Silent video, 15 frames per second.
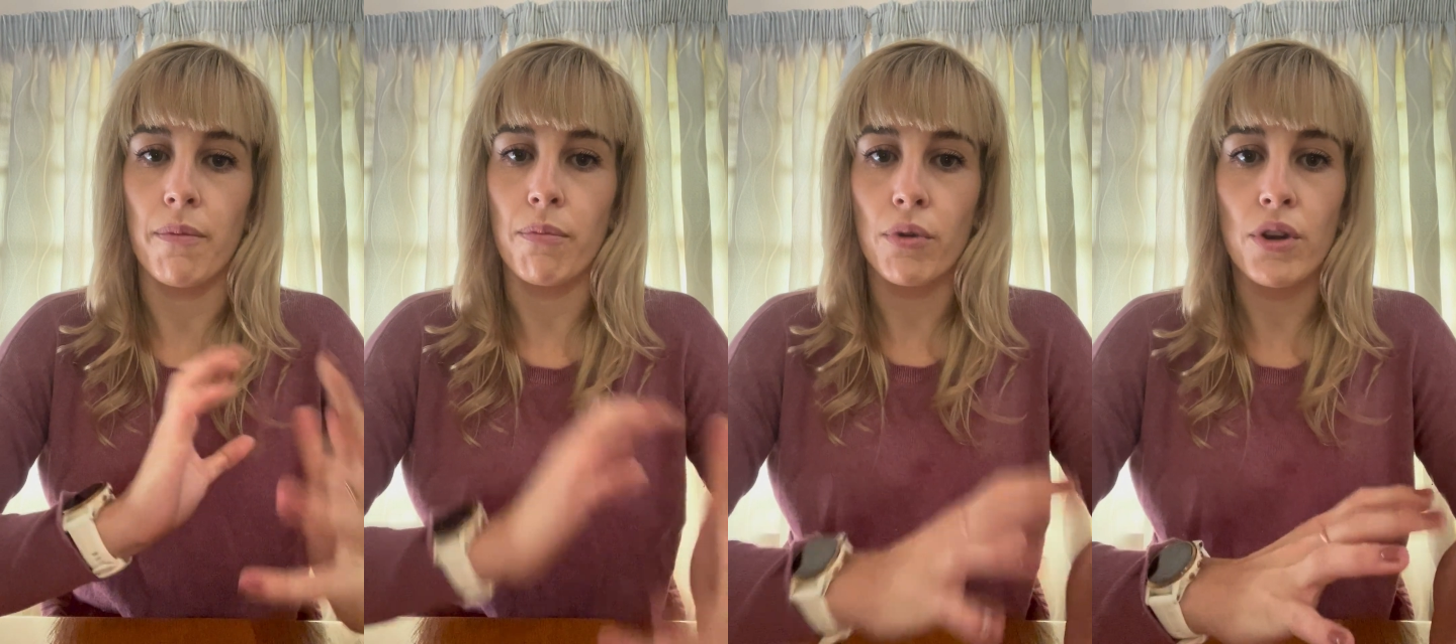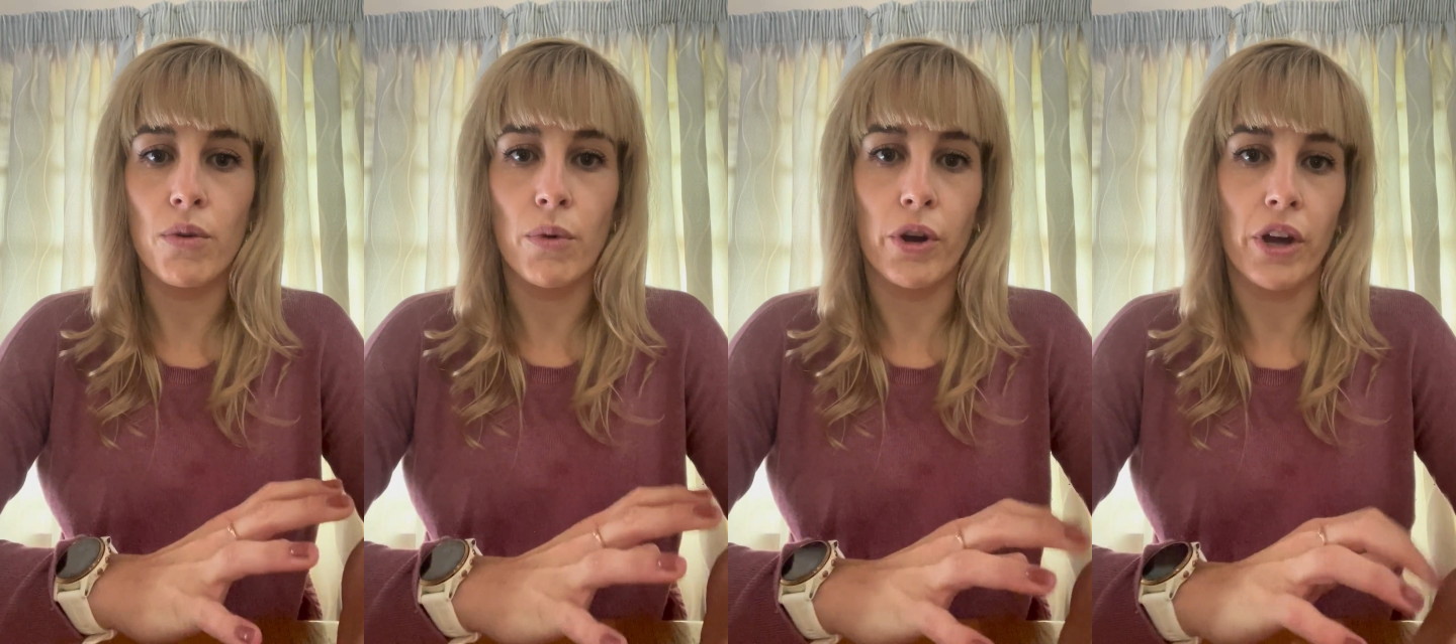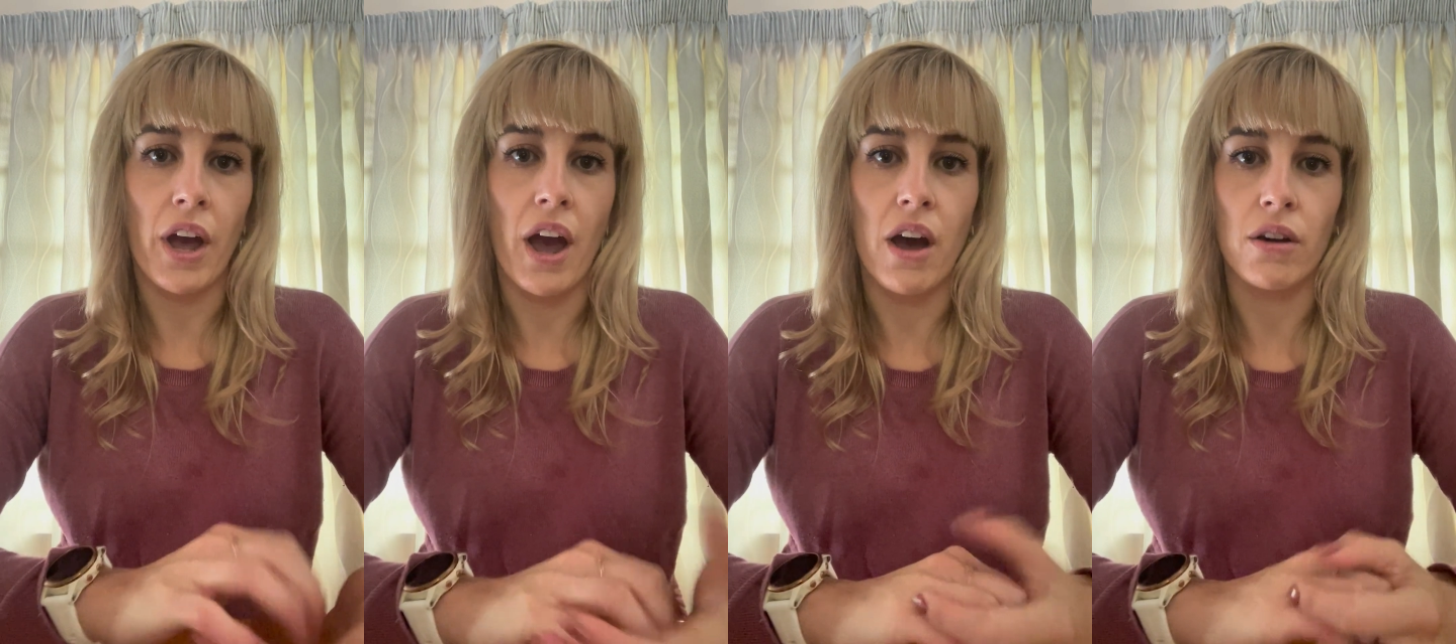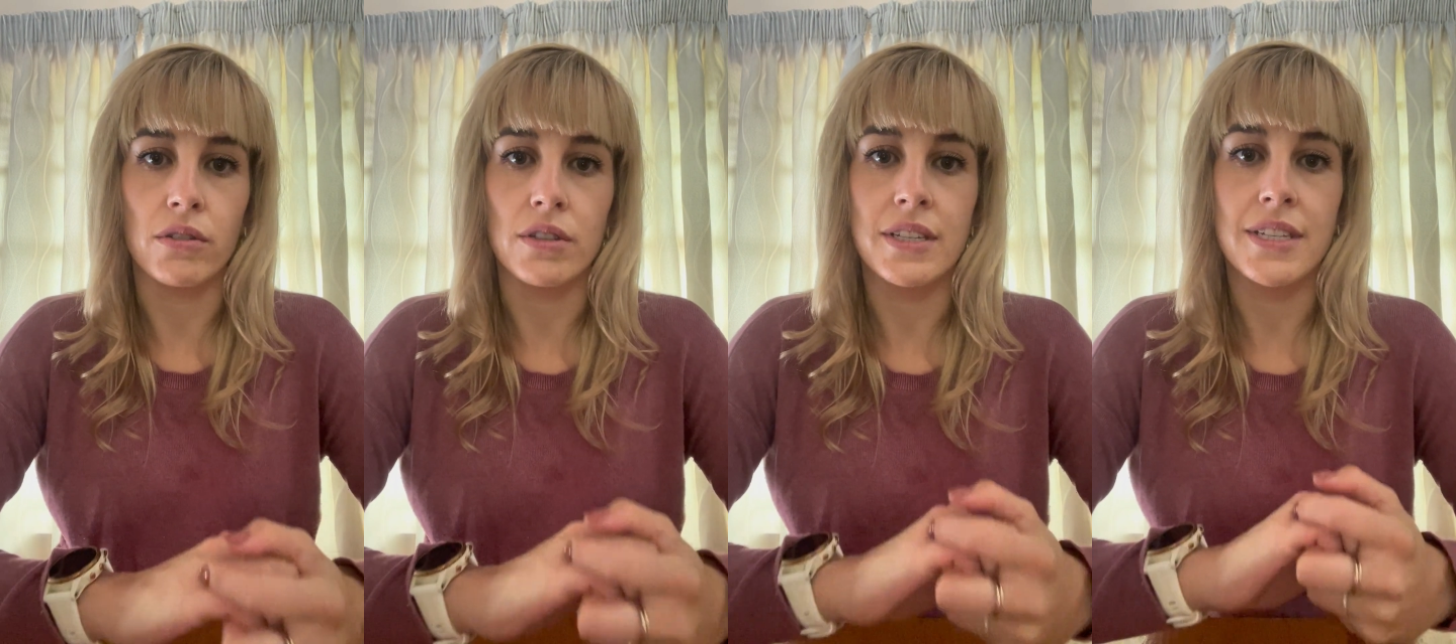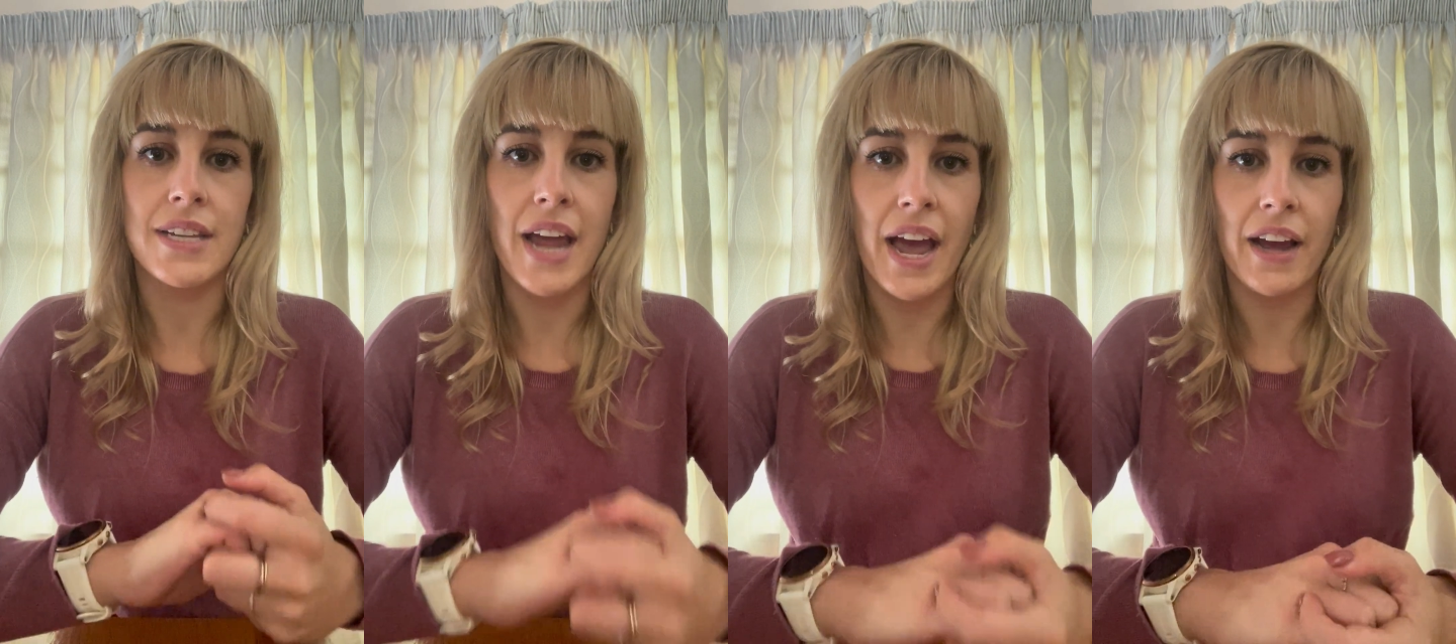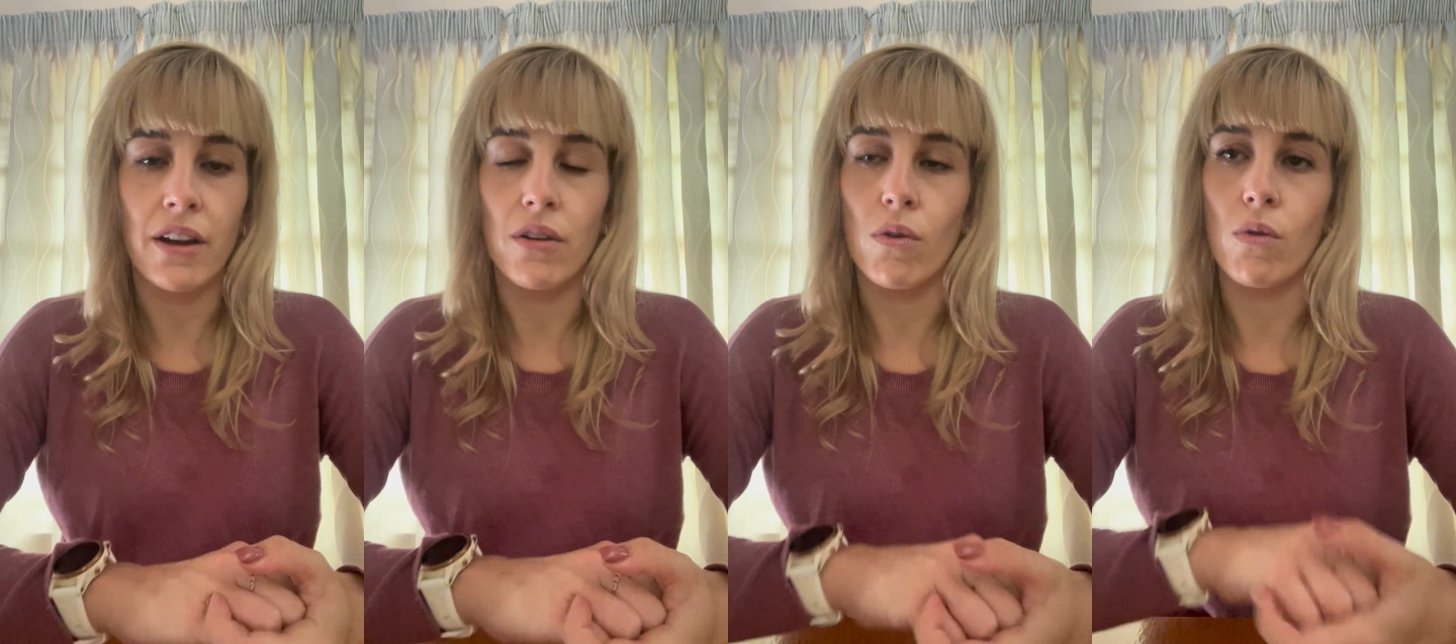pre-workout
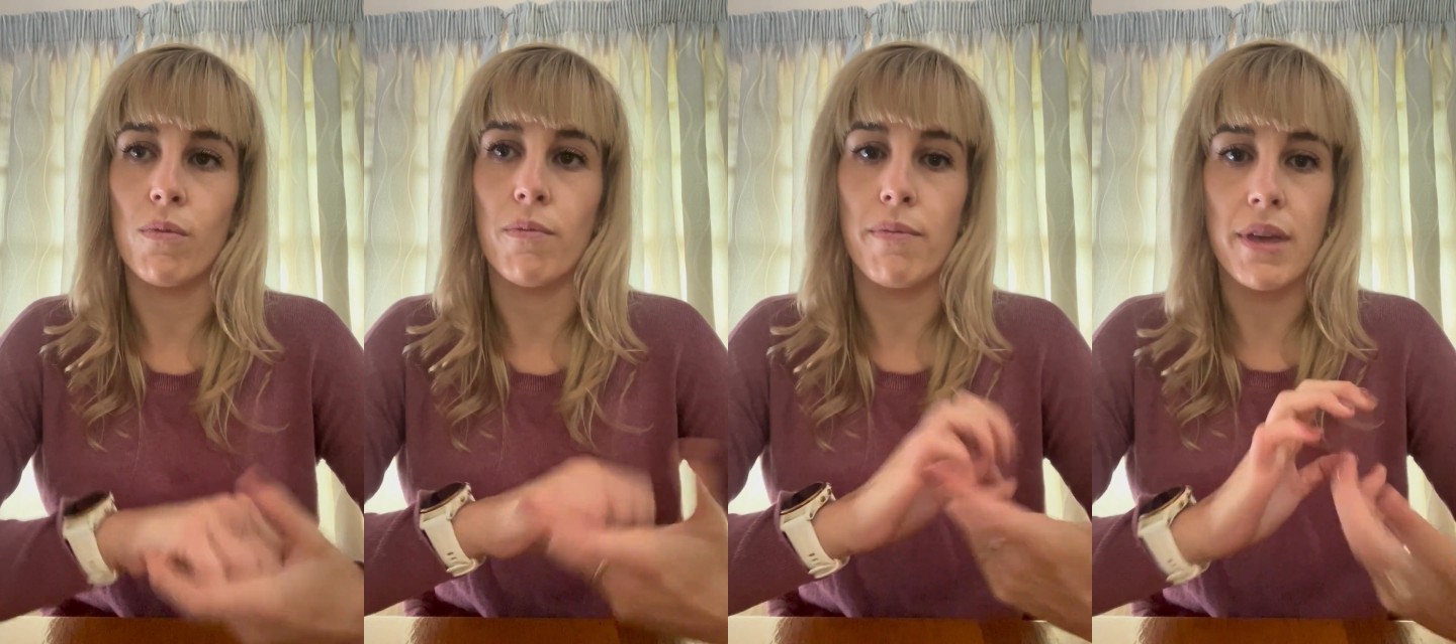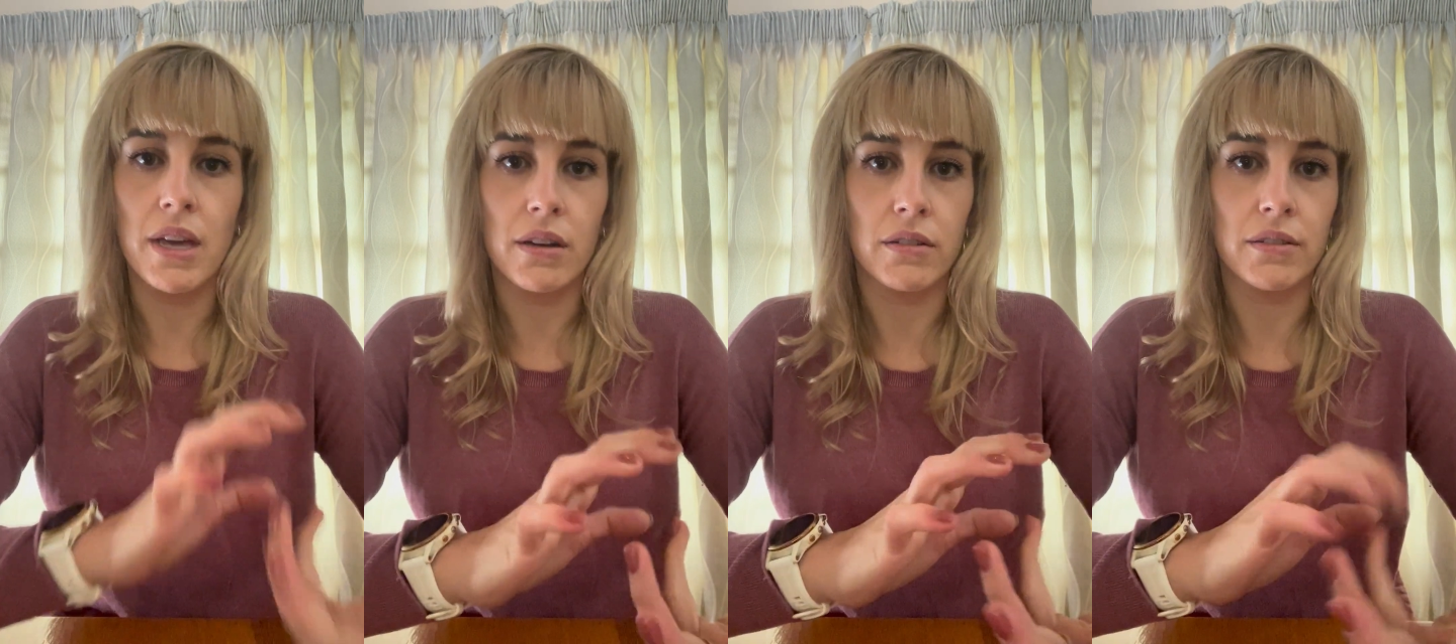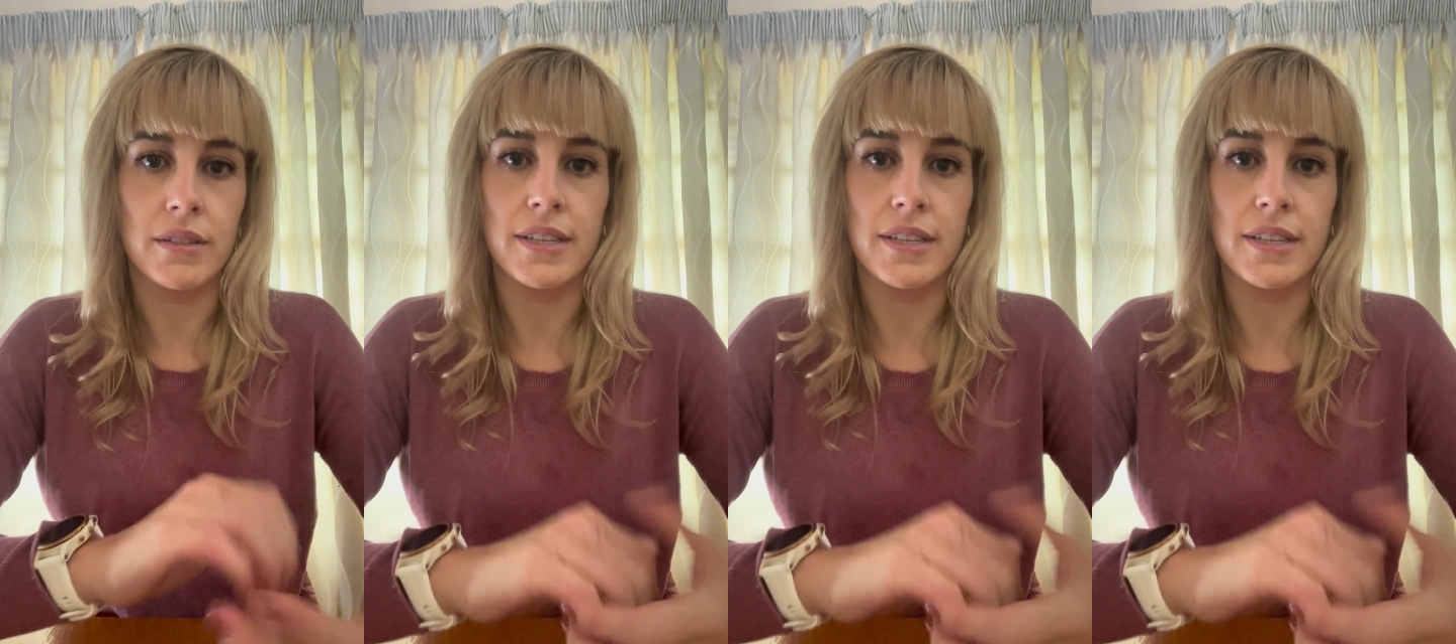snack or meal,